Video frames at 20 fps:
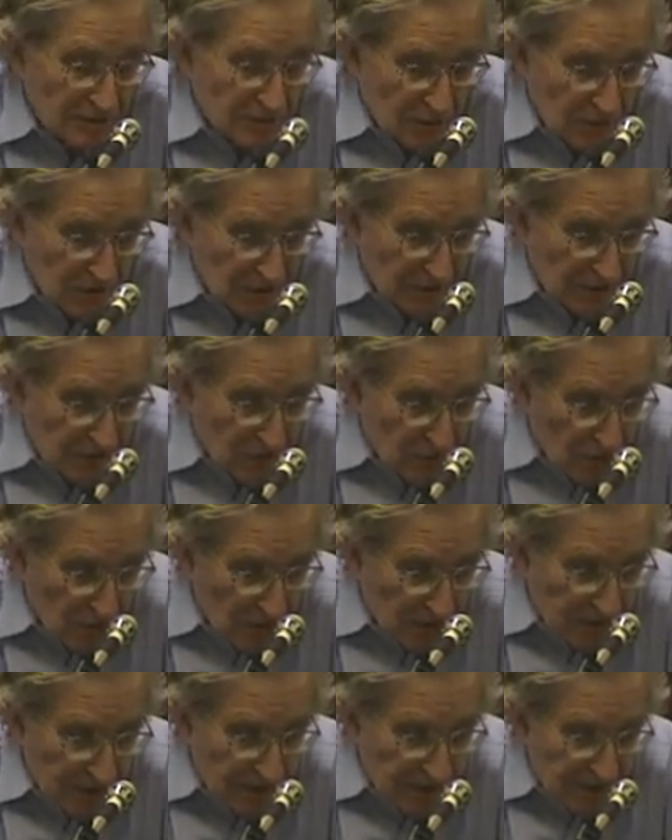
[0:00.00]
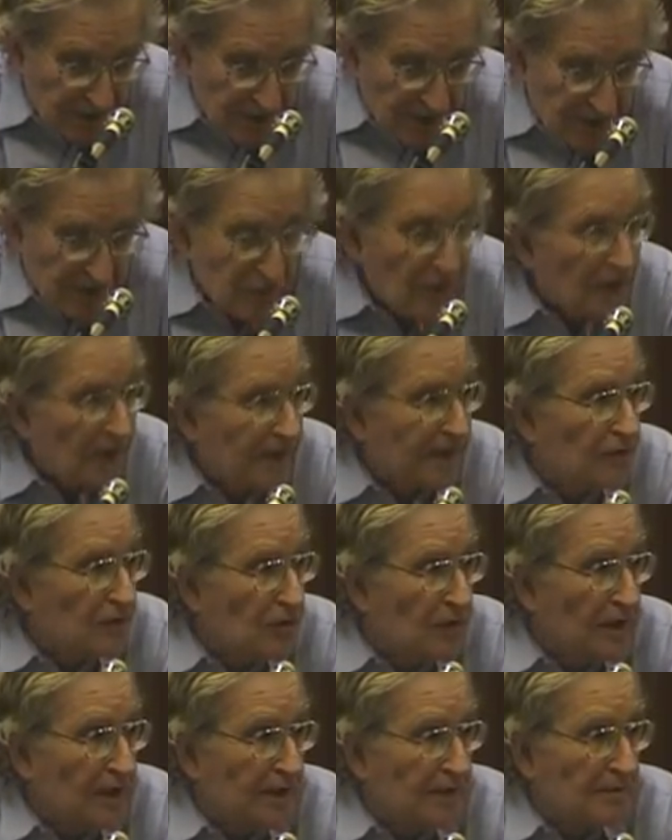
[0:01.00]
while ignoring the power
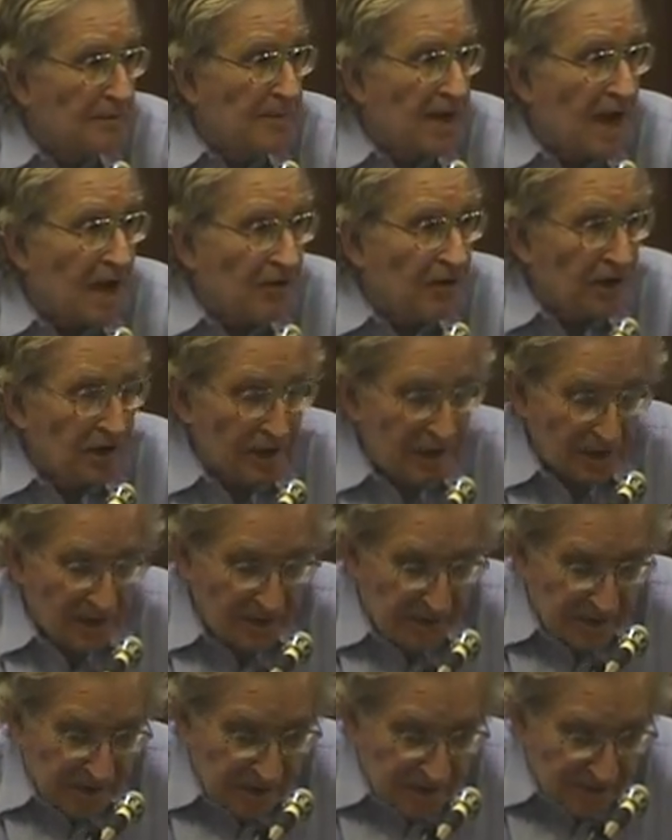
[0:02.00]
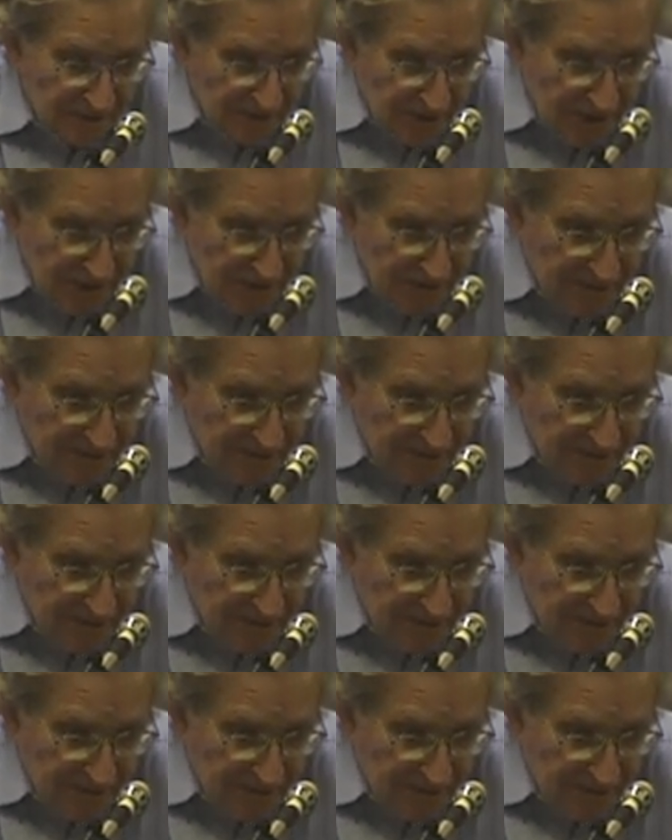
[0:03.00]
element of the equation.